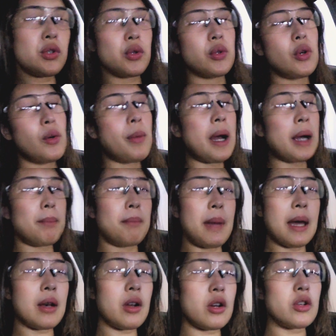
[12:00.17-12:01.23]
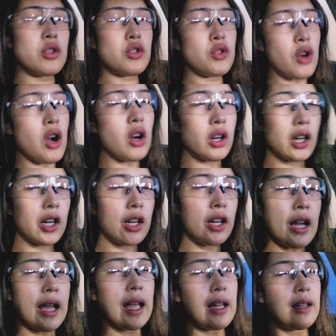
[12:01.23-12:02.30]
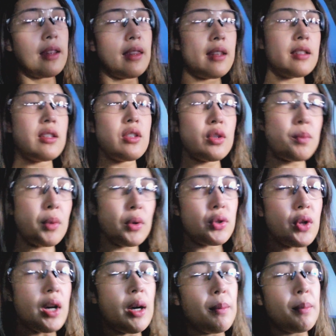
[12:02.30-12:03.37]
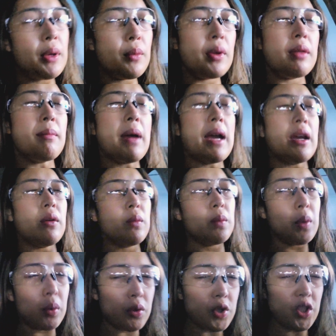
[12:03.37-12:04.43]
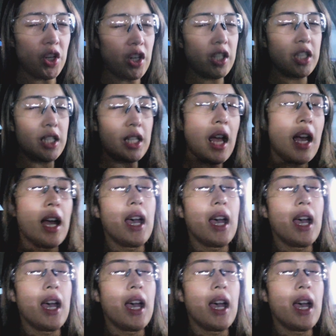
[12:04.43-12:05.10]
to grow back better, stronger, and this is supposed to help me with my erosions.